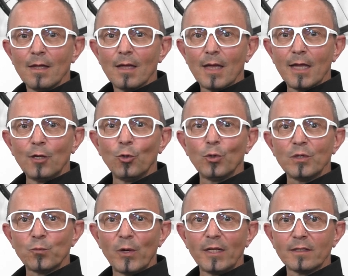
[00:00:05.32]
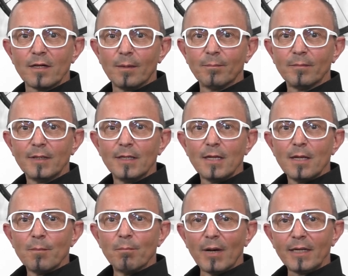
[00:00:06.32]
Hello and welcome.
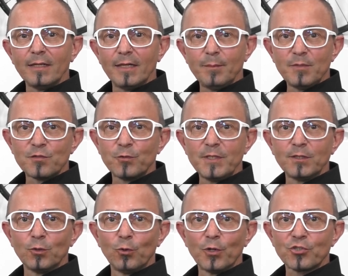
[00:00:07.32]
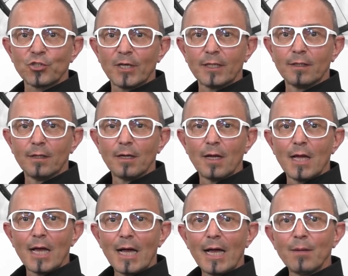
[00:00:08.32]
My name is Friso Lorscheider.
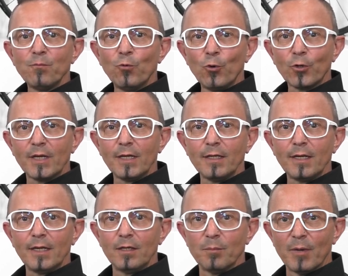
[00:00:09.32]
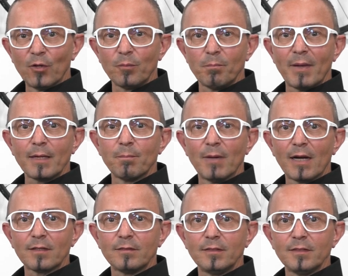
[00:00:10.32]
I'm working in the mountain bike
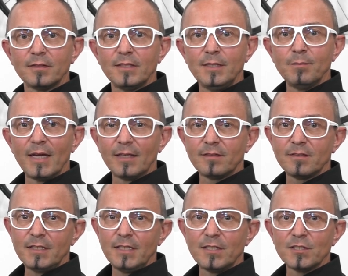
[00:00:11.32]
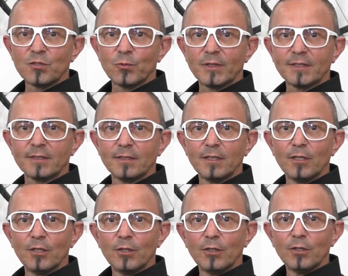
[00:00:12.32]
marketing team at DT Swiss.
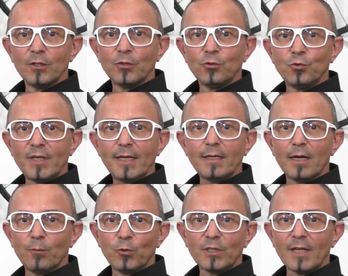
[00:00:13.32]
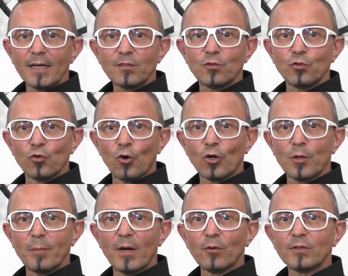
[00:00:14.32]
Today I would like to talk
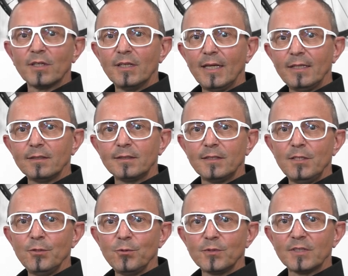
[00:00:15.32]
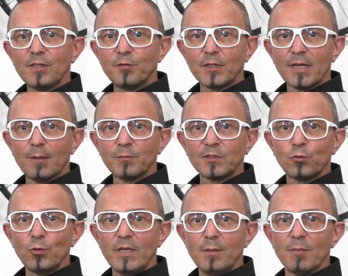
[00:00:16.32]
about the latest news if it comes
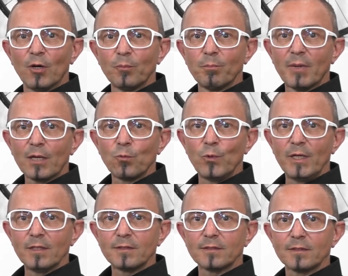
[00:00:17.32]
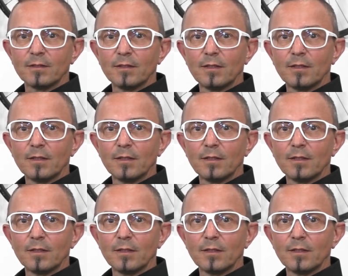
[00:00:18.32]
to e-mountain bike wheels.